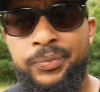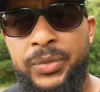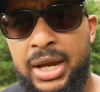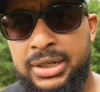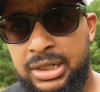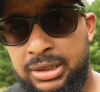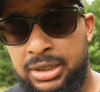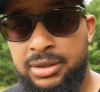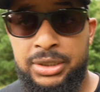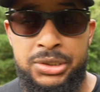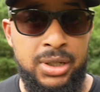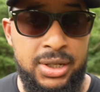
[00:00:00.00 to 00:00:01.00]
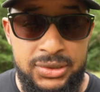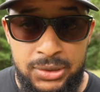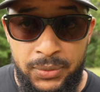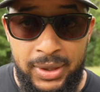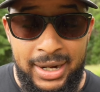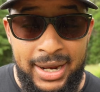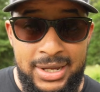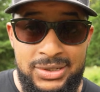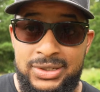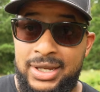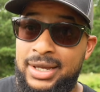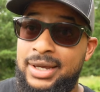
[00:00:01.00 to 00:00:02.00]
I did need to let you guys know that
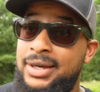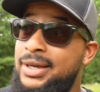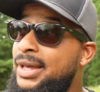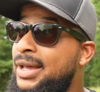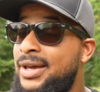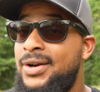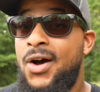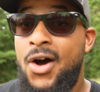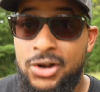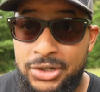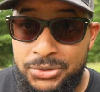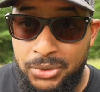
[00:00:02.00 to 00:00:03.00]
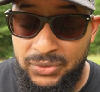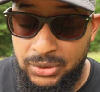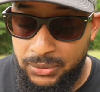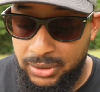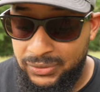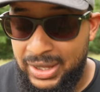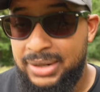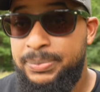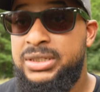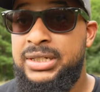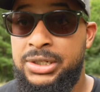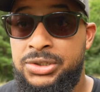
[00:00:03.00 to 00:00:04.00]
as an honest reviewer, that
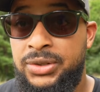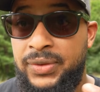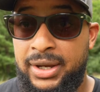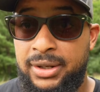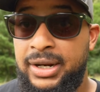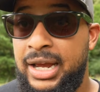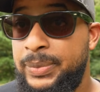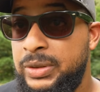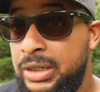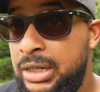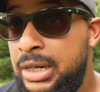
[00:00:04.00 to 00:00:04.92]
potentially that could happen.